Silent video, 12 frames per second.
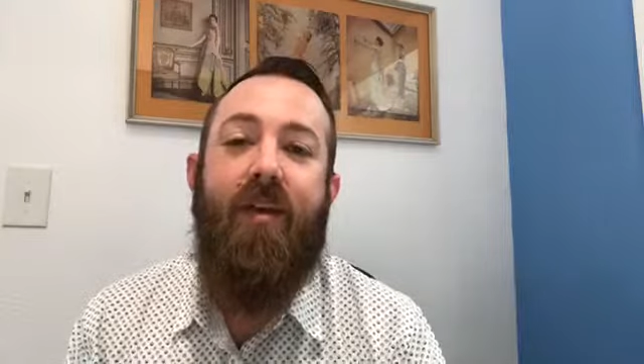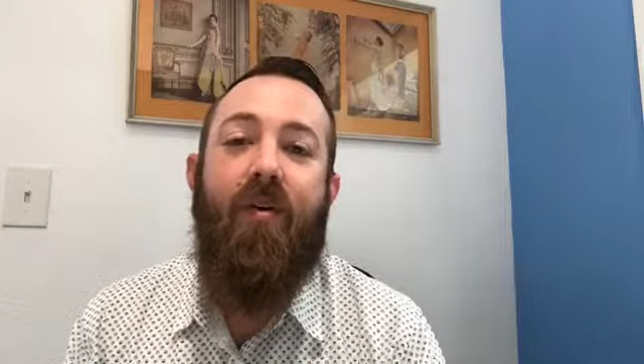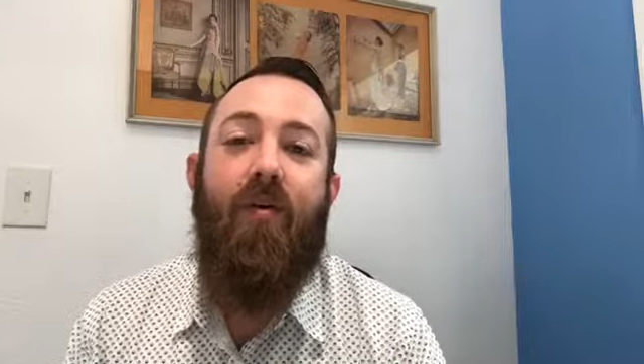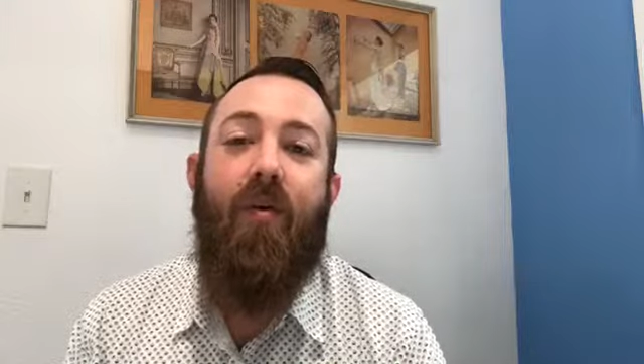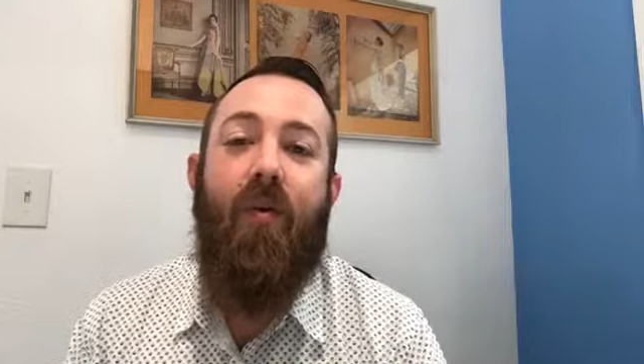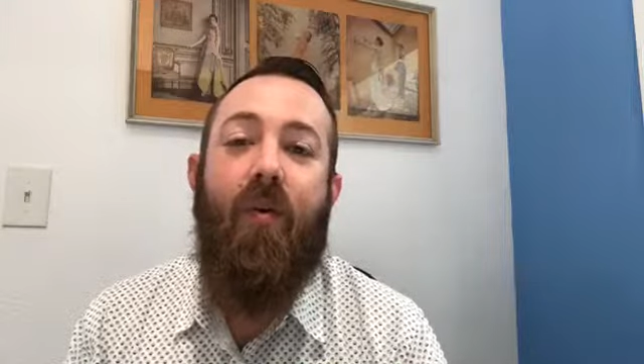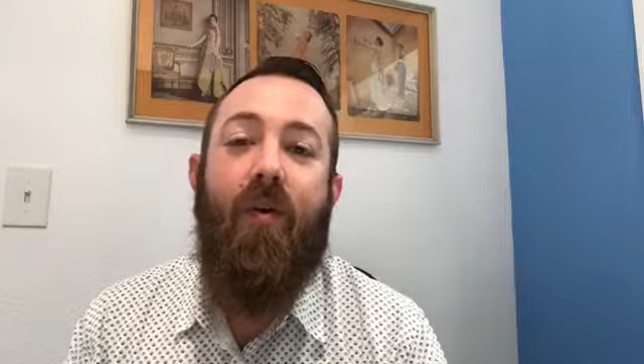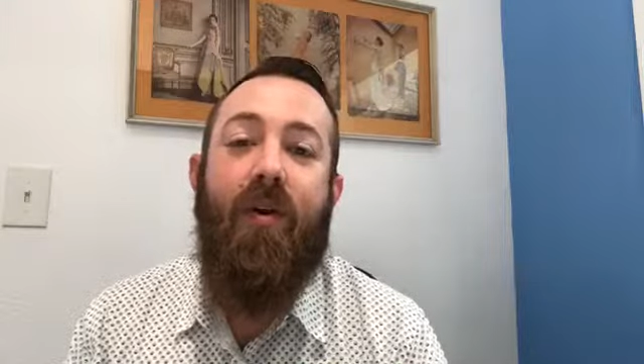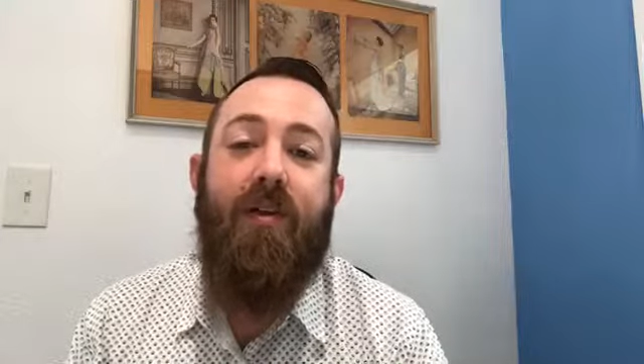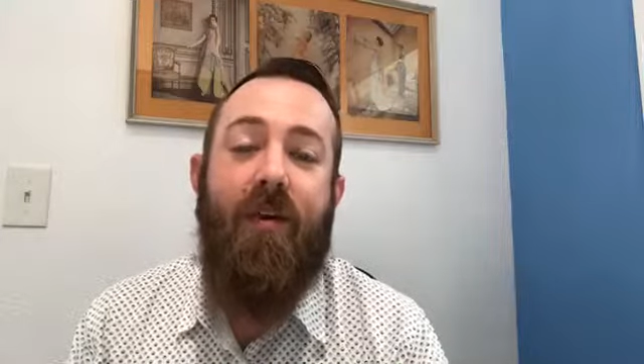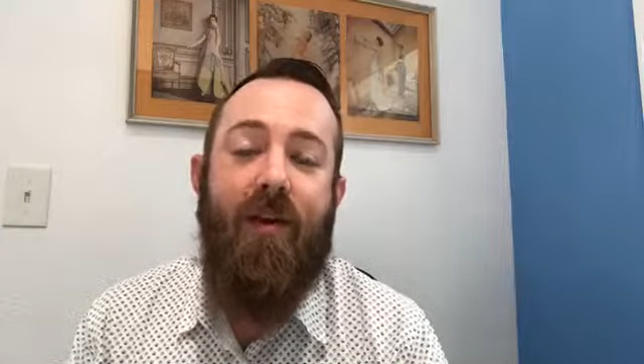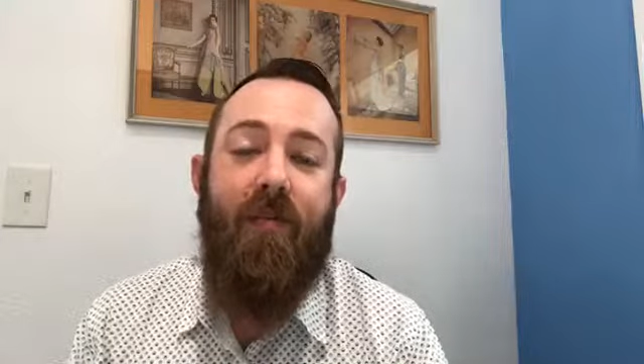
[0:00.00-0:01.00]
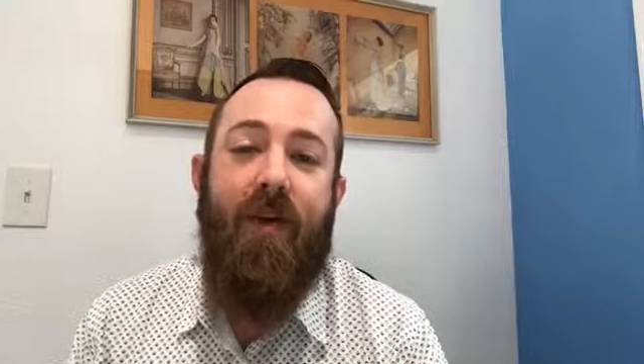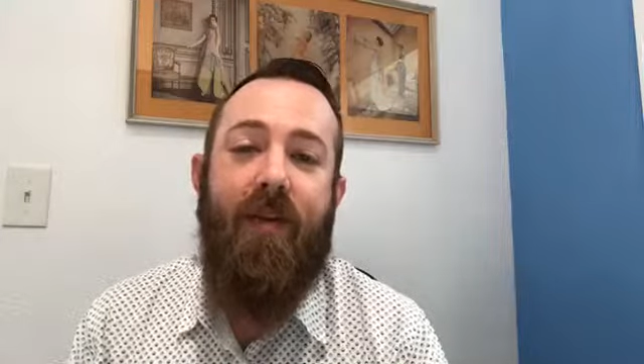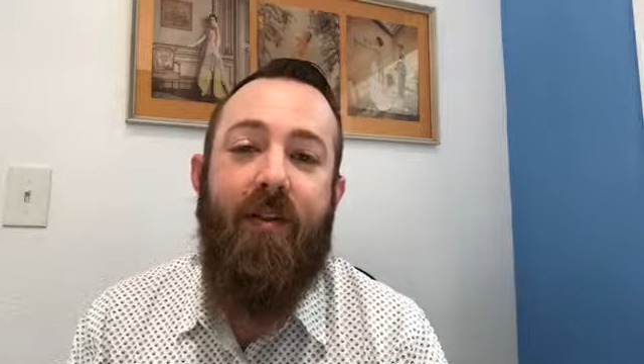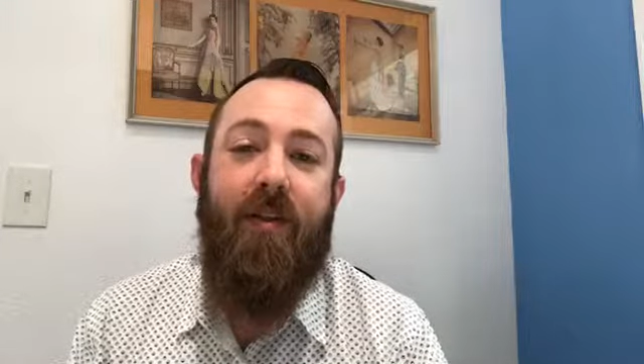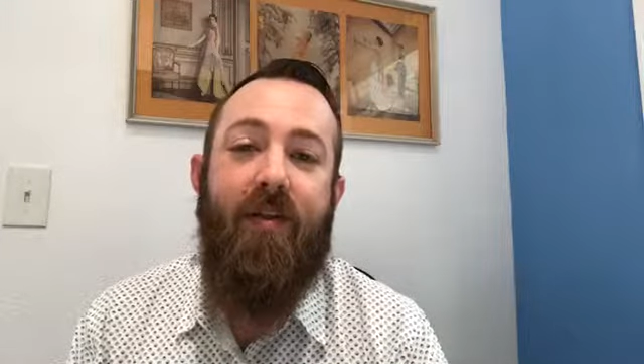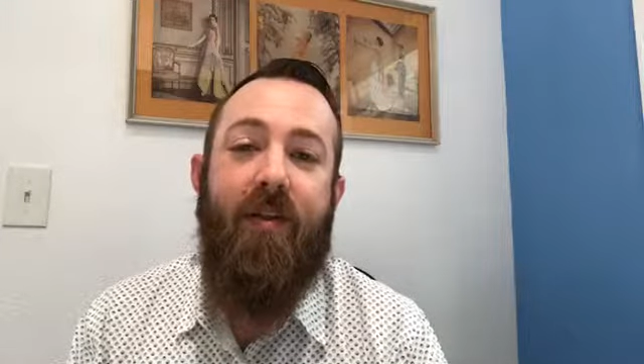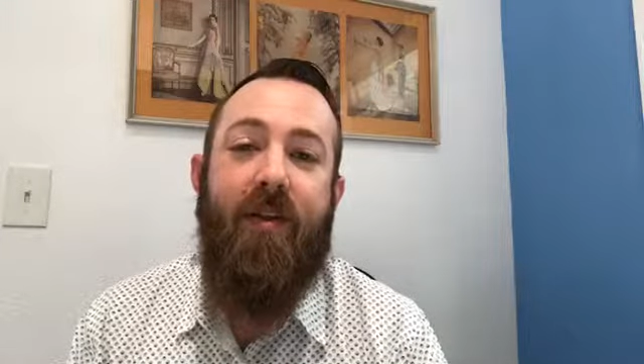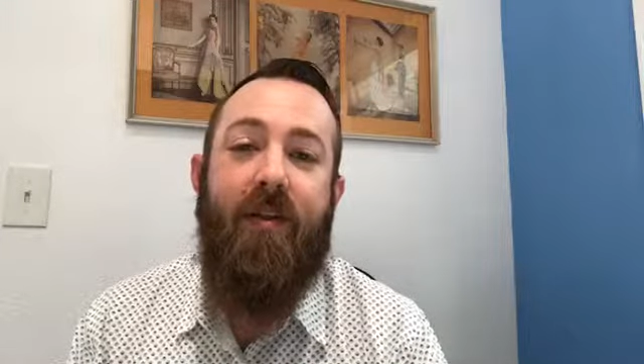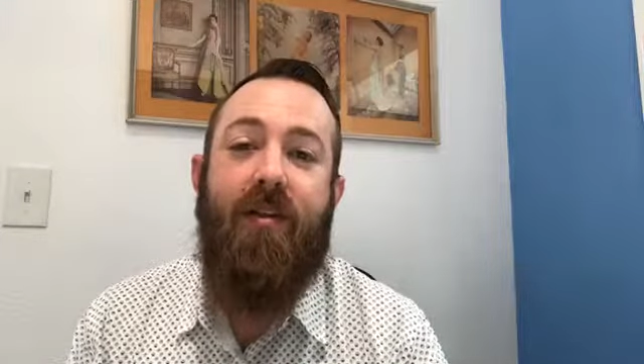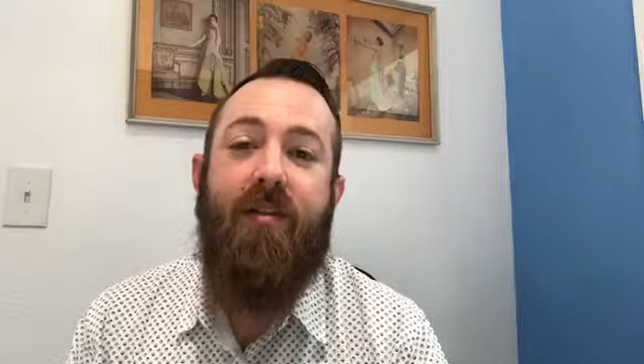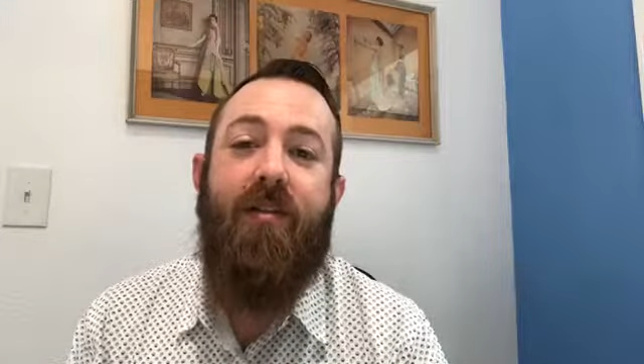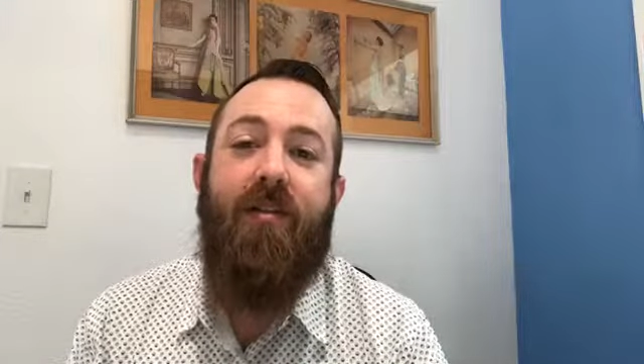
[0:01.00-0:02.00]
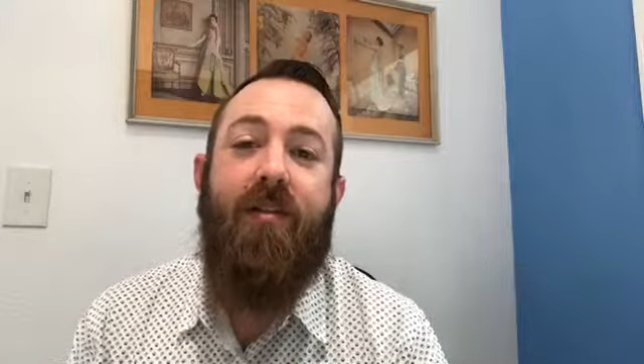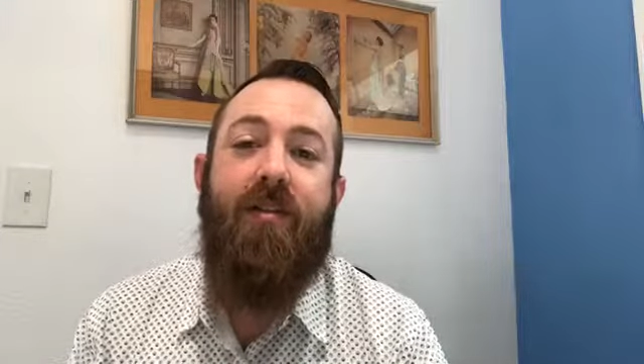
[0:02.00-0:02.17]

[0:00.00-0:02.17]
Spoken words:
What we want to talk about, though, is